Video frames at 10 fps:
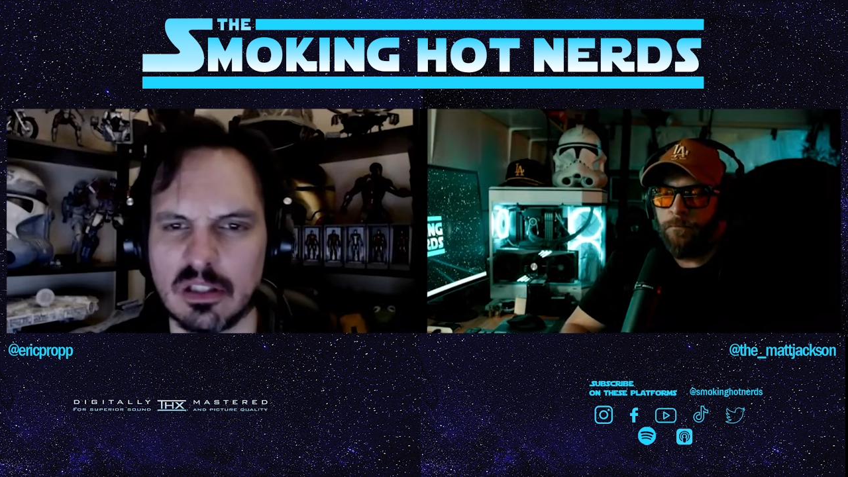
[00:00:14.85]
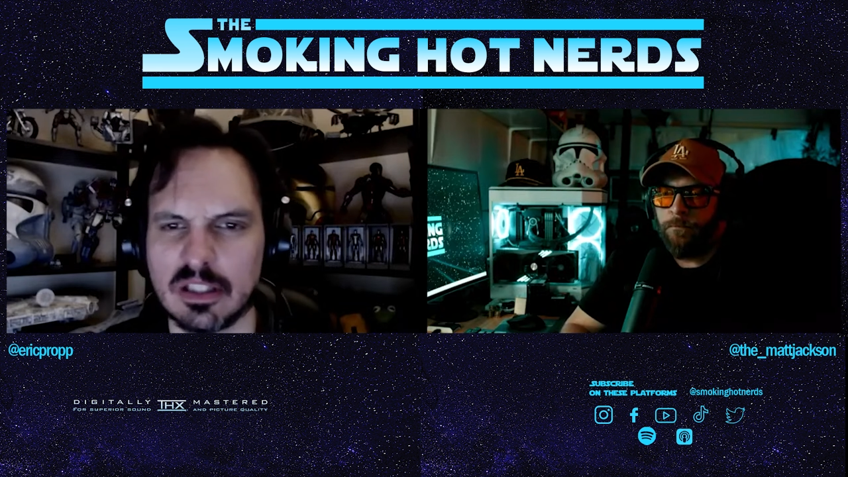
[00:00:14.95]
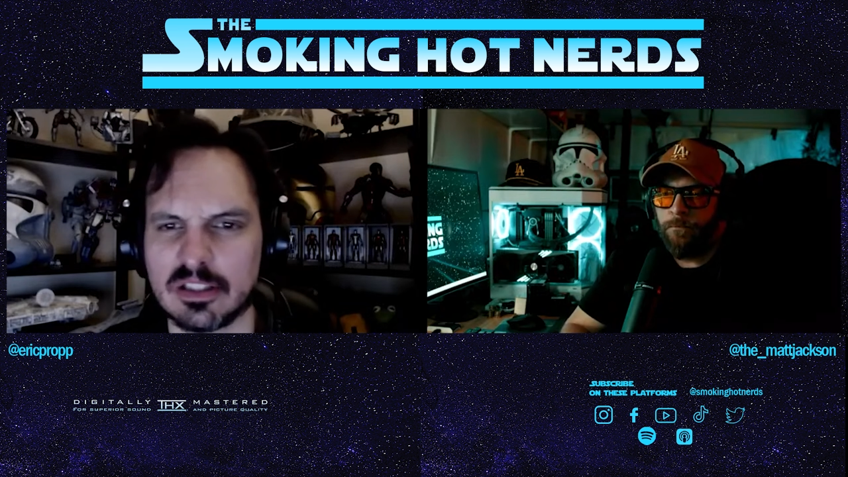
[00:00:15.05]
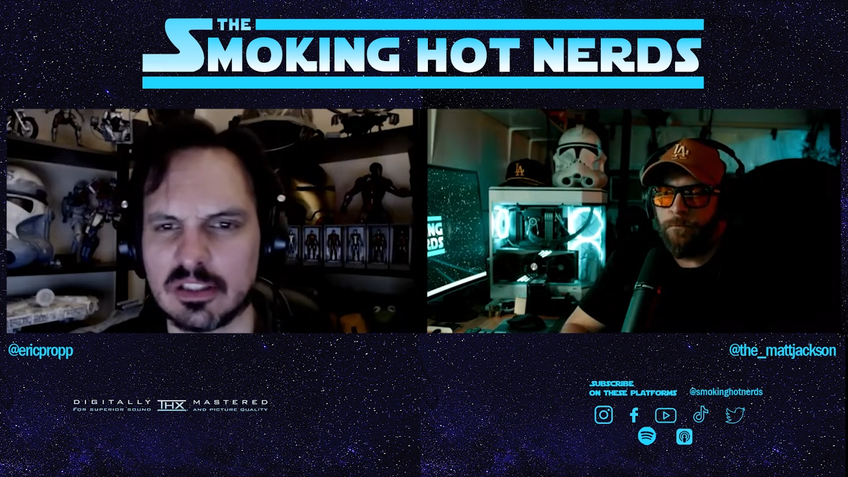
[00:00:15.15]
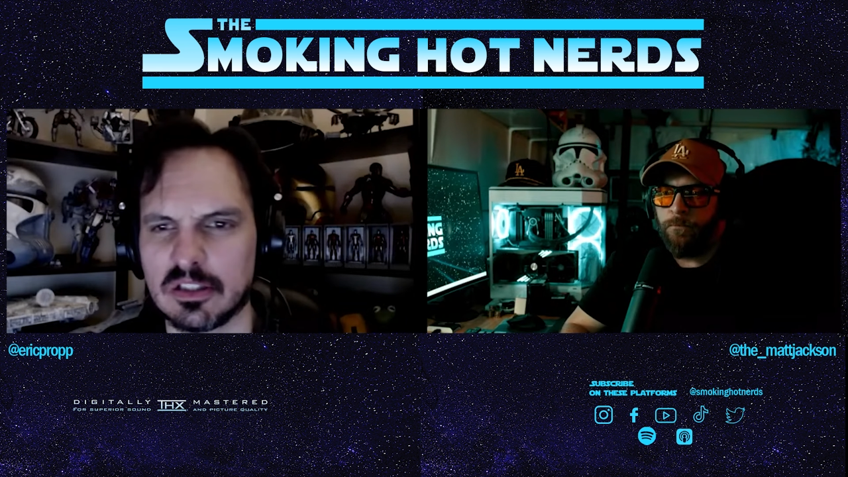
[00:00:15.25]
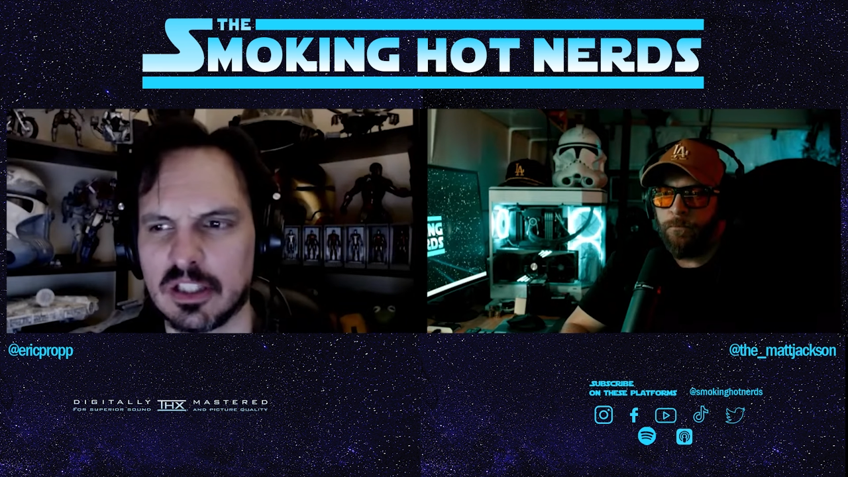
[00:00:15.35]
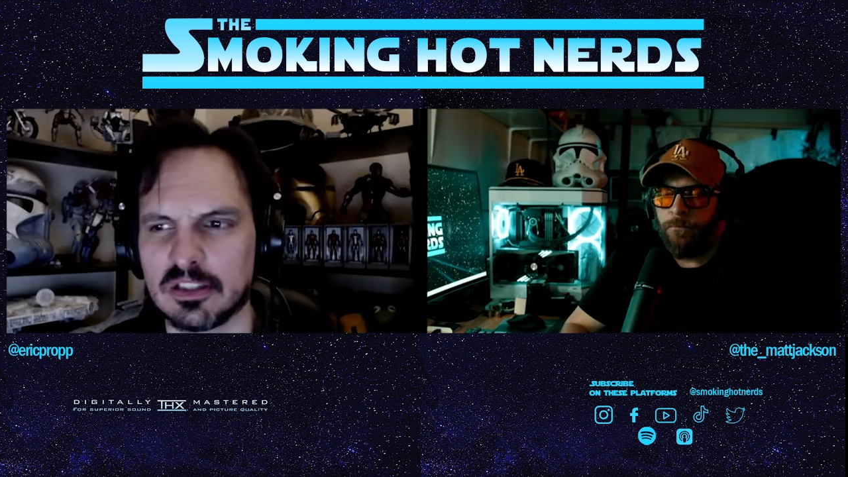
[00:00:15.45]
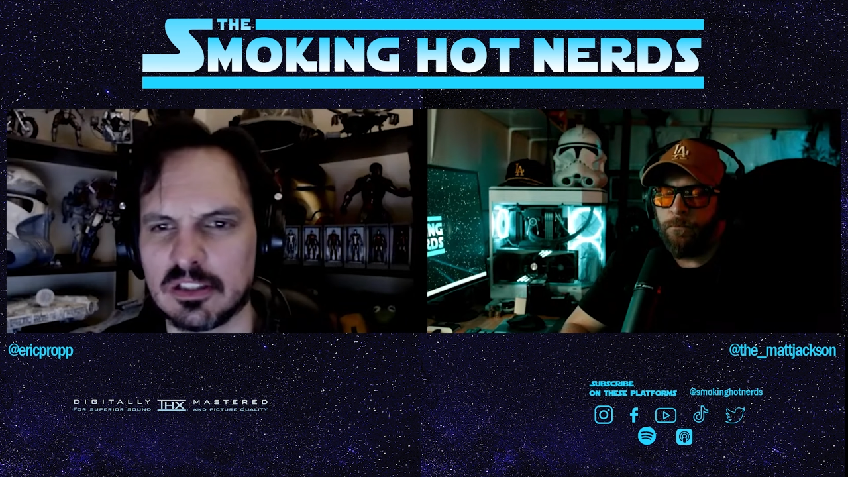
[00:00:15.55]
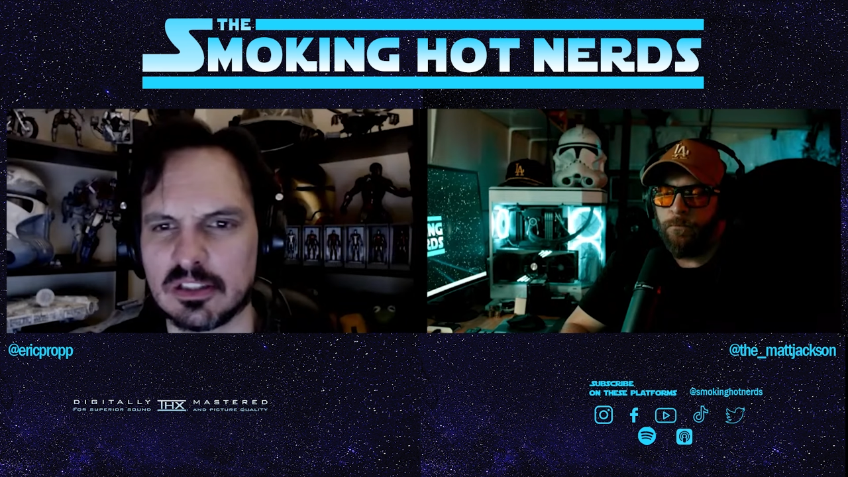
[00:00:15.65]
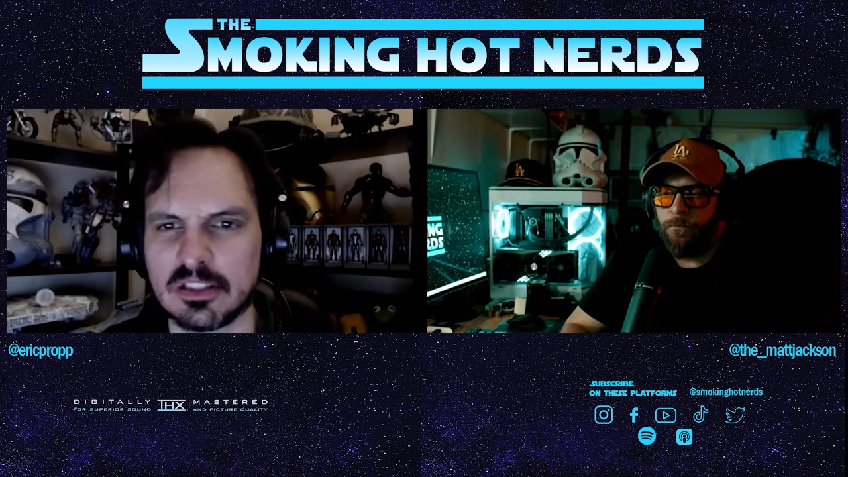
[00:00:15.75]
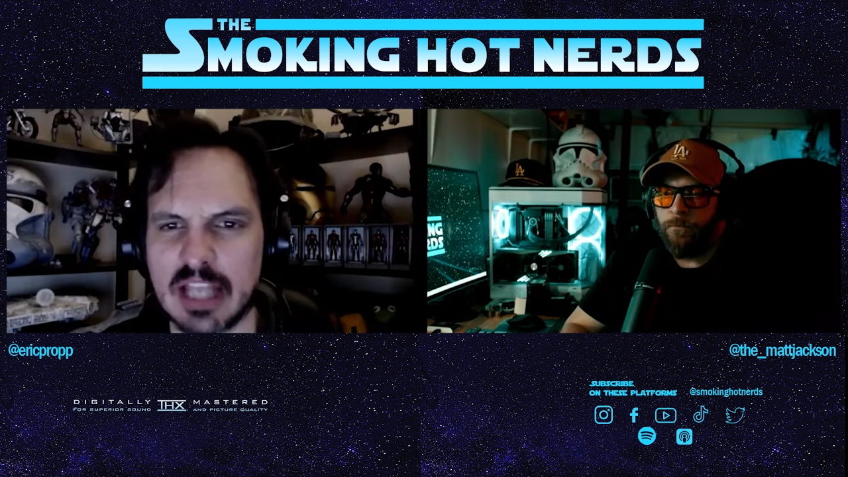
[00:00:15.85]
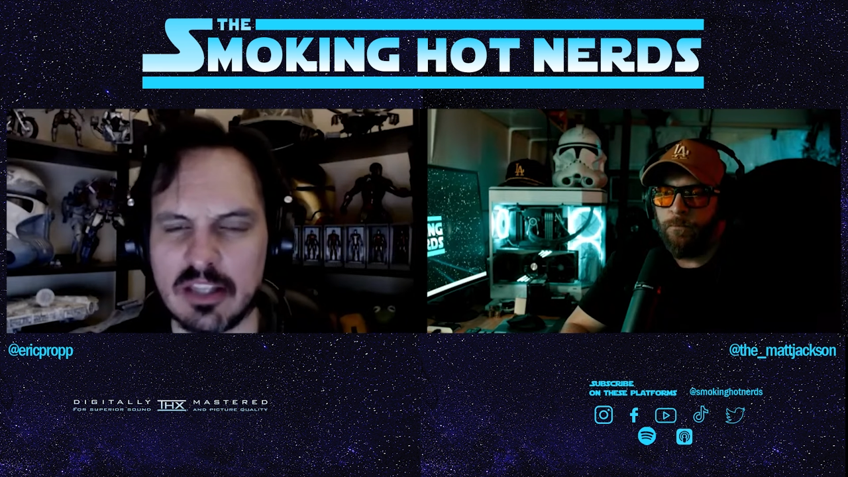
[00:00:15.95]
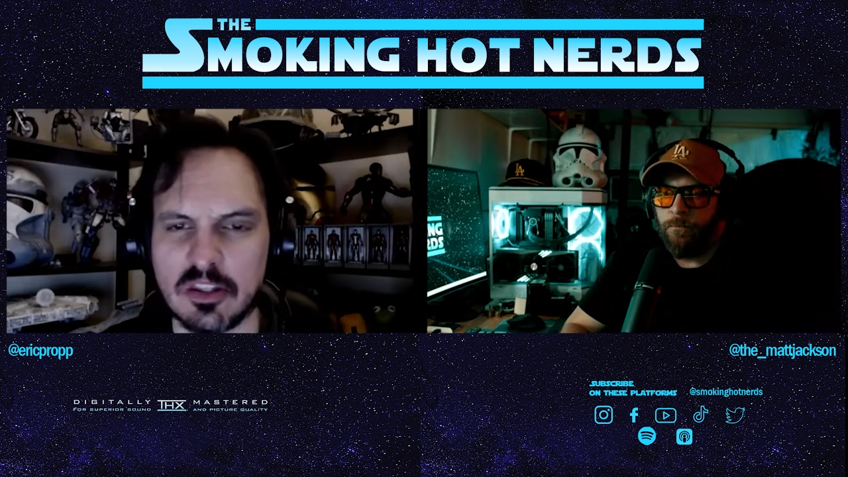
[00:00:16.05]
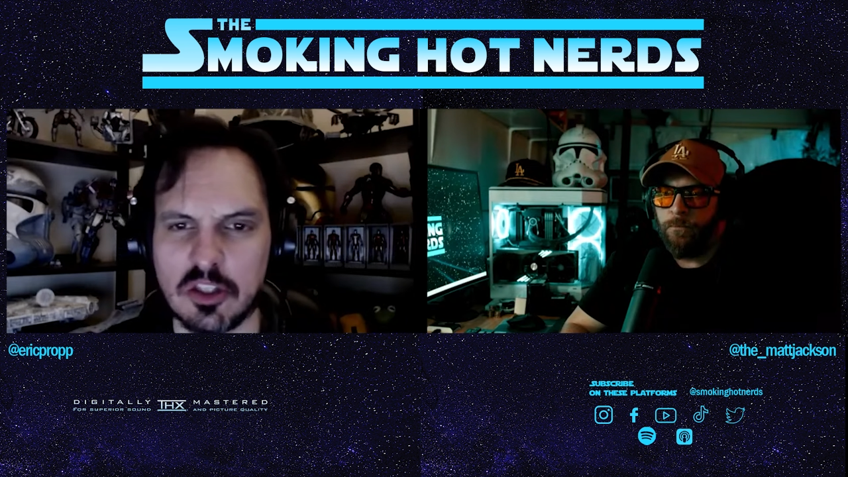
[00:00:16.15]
It's hmm. it's set in the